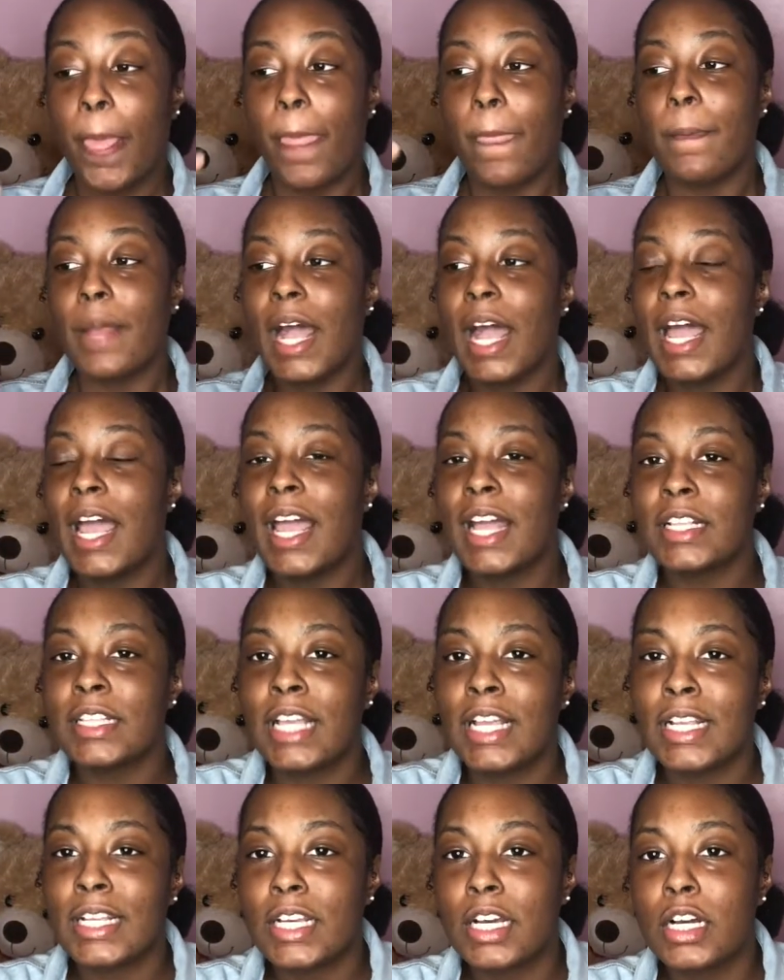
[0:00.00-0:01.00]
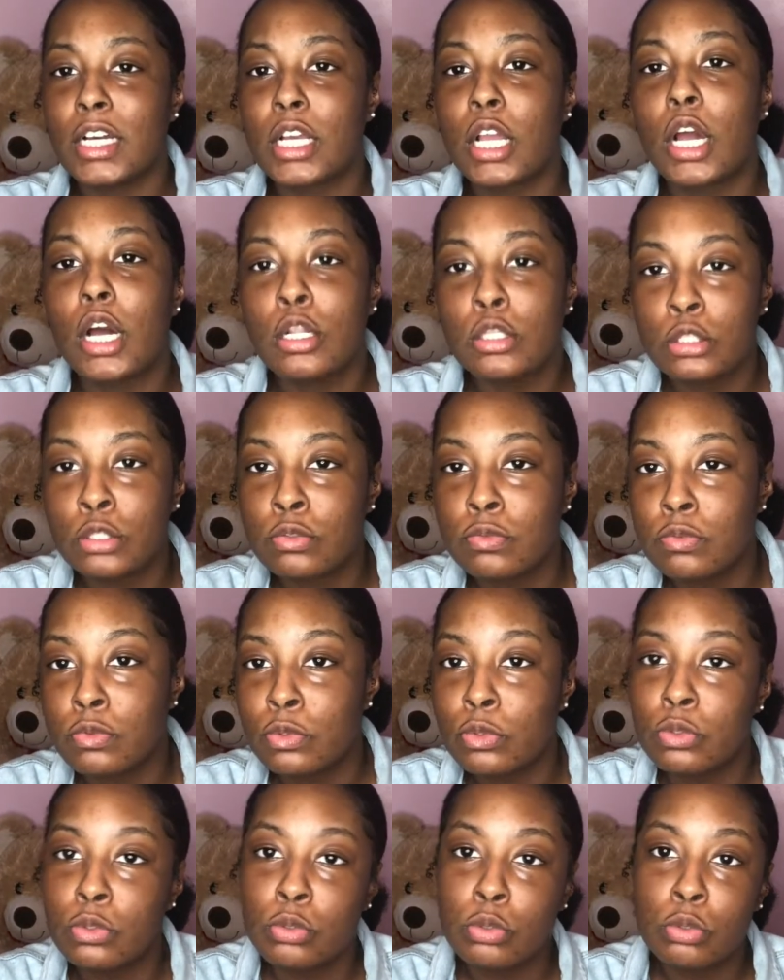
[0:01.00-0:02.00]
I had like a
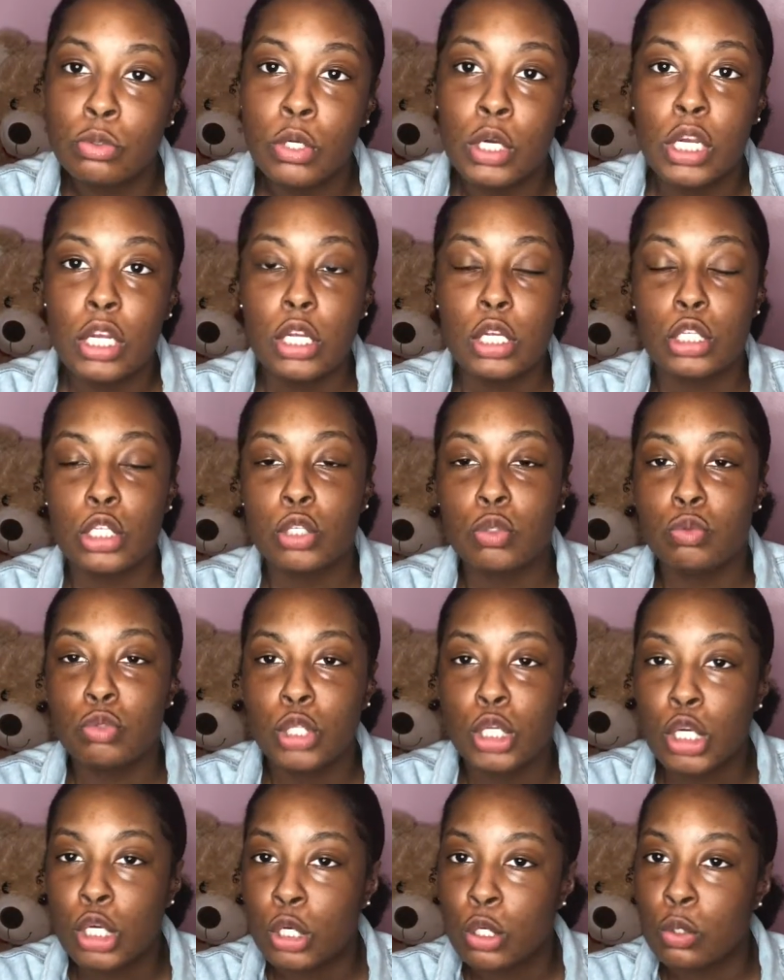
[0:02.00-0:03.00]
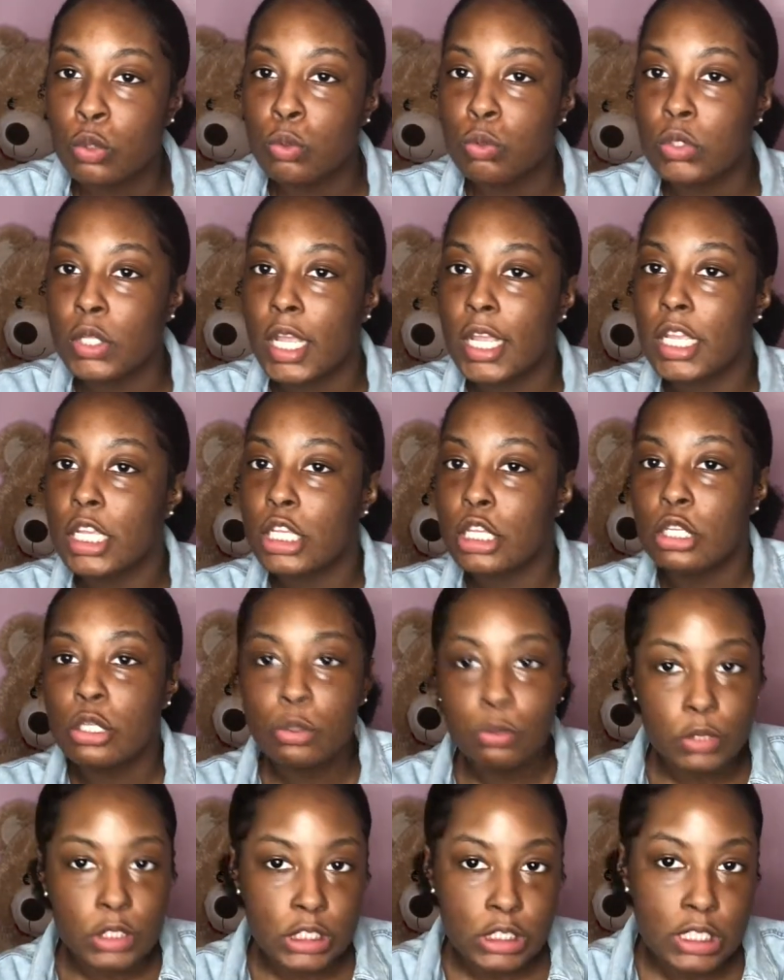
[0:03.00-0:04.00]
colorful, you know, like
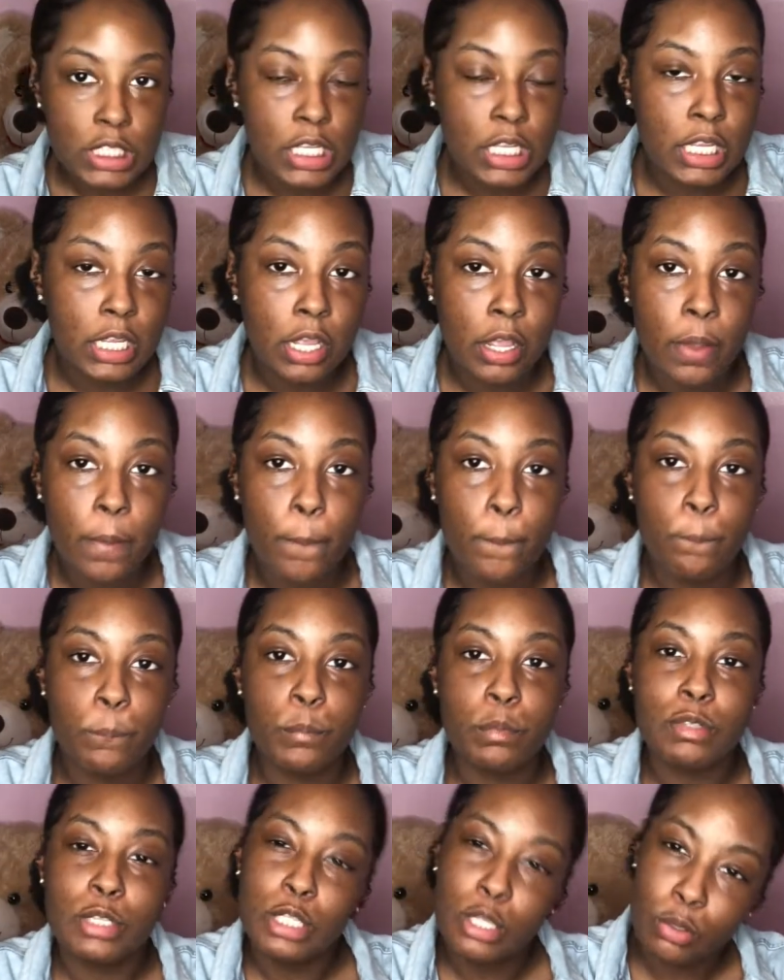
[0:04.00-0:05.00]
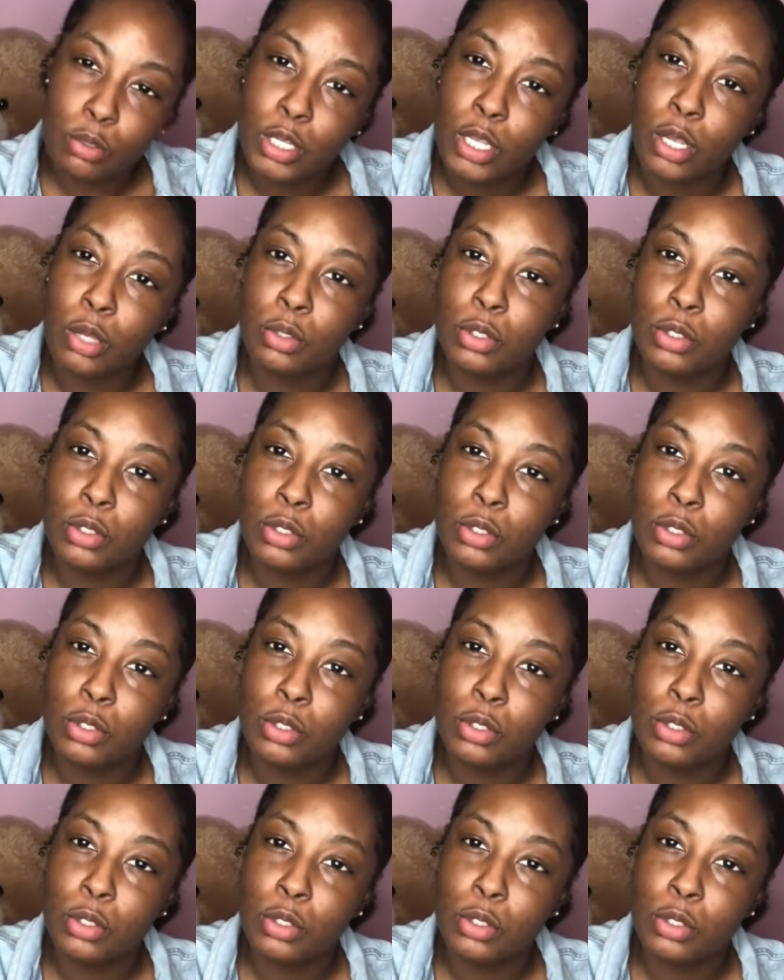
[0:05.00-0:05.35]
cutesy logo.